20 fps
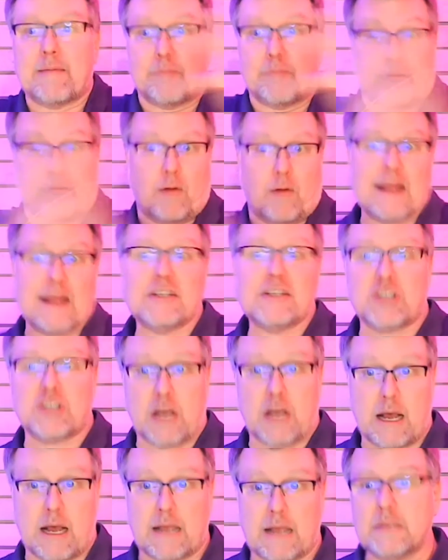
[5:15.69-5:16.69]

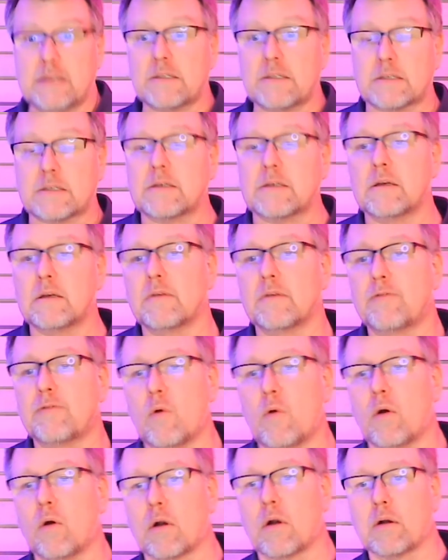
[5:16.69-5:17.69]
franchise
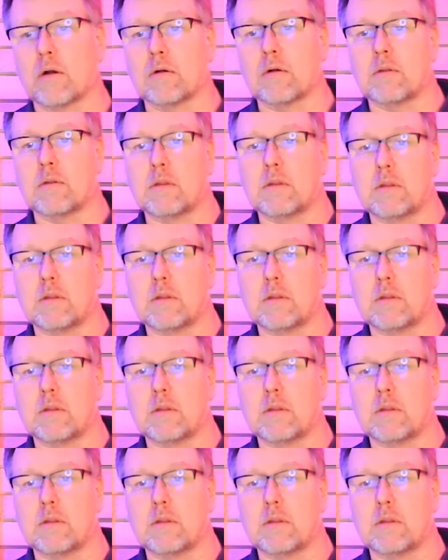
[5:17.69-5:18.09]
for